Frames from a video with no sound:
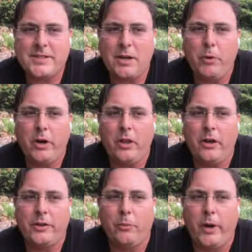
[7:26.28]
somewhere
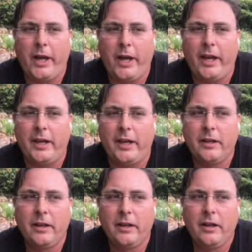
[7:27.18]
along the way,
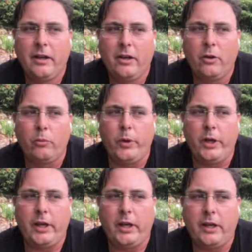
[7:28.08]

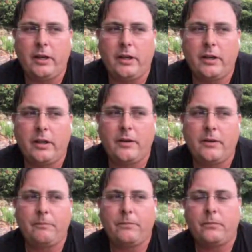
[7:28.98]
we
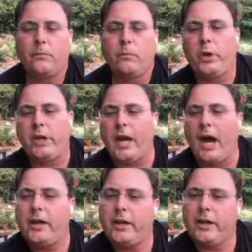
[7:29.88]

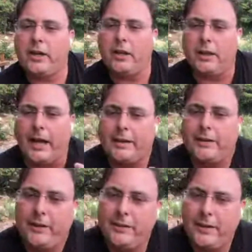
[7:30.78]
got good at
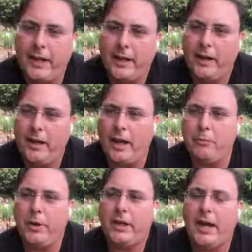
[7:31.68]
collecting data,
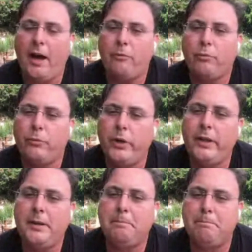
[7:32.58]
and we got
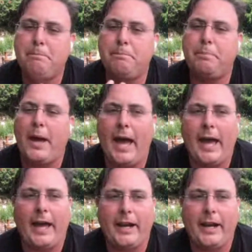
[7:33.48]
really
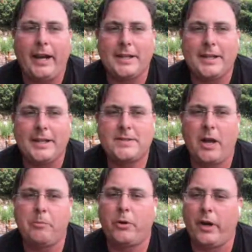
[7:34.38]
bad at
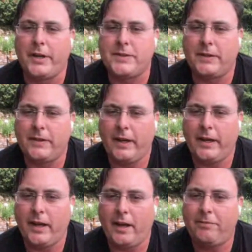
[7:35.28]
summarizing
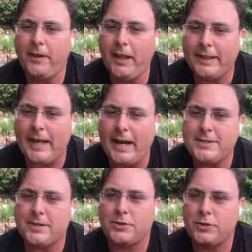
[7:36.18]
data. I feel like that
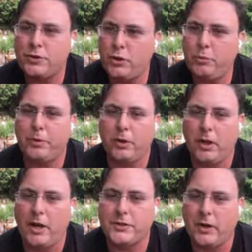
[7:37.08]
is a super
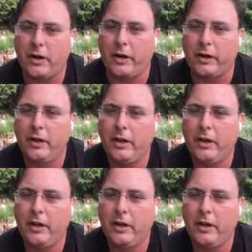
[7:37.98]
lost art.